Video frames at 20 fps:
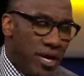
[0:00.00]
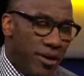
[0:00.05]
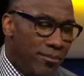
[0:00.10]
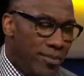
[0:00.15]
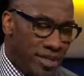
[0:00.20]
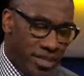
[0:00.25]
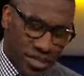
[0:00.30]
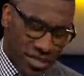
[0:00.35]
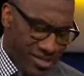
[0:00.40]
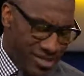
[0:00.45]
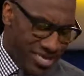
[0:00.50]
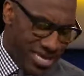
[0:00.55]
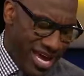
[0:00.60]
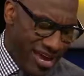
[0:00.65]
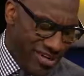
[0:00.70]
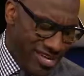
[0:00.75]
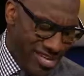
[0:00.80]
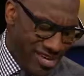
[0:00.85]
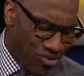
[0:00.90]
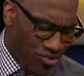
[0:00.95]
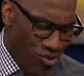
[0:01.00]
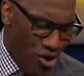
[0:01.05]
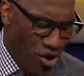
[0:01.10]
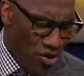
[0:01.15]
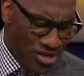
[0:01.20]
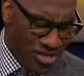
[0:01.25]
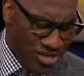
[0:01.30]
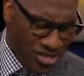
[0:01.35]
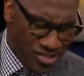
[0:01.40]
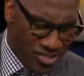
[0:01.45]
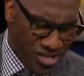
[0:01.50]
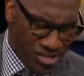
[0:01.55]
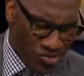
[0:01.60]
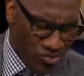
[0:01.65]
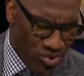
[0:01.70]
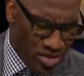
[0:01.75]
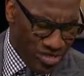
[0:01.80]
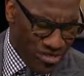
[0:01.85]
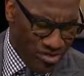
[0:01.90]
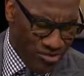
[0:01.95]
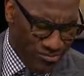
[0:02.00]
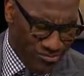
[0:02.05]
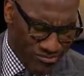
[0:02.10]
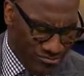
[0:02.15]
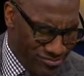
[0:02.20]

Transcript: But KD is wrong in this situation.